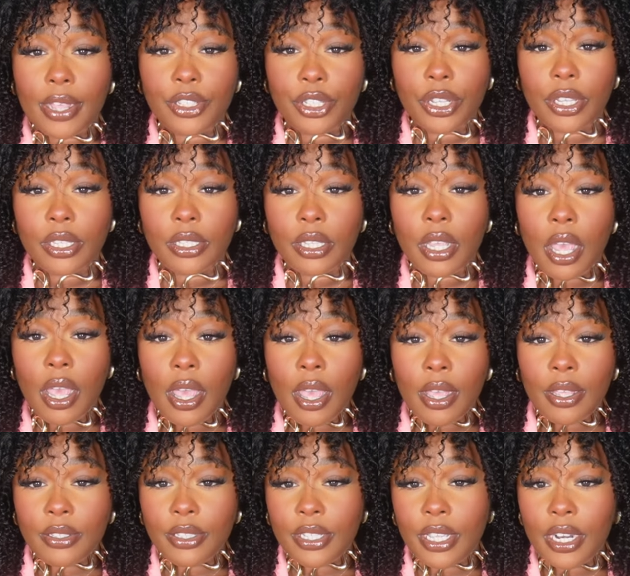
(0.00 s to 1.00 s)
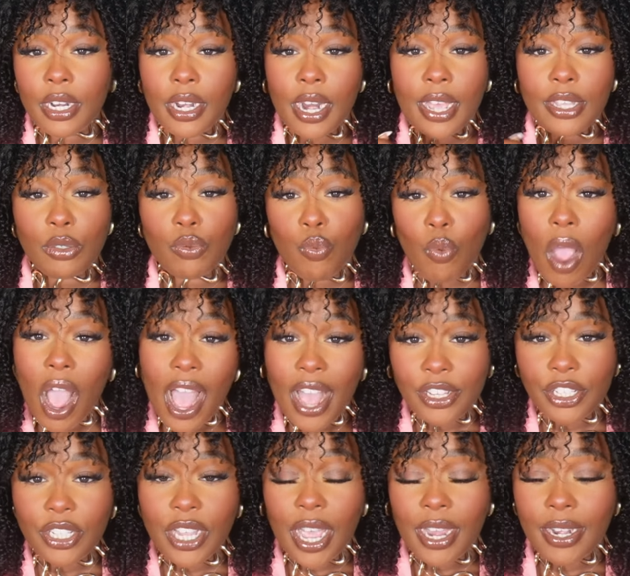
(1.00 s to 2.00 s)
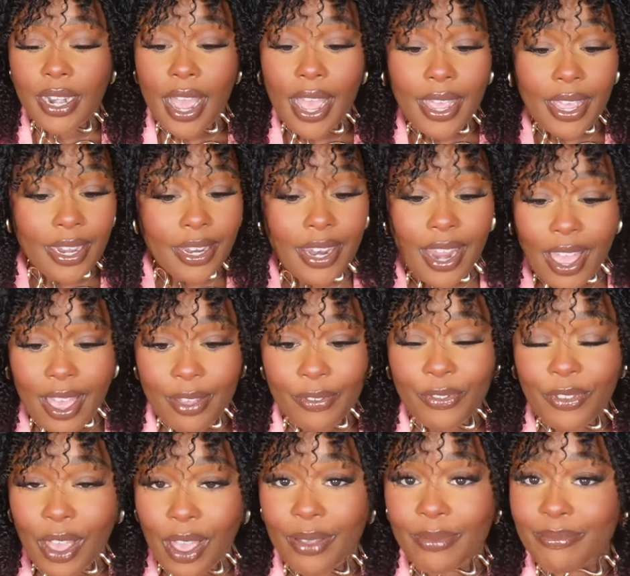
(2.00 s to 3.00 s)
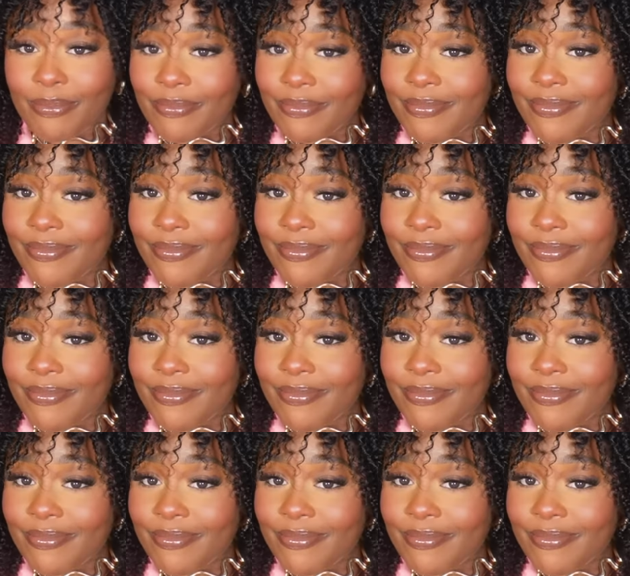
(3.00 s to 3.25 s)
I just did a nice wash at night and left. Yep.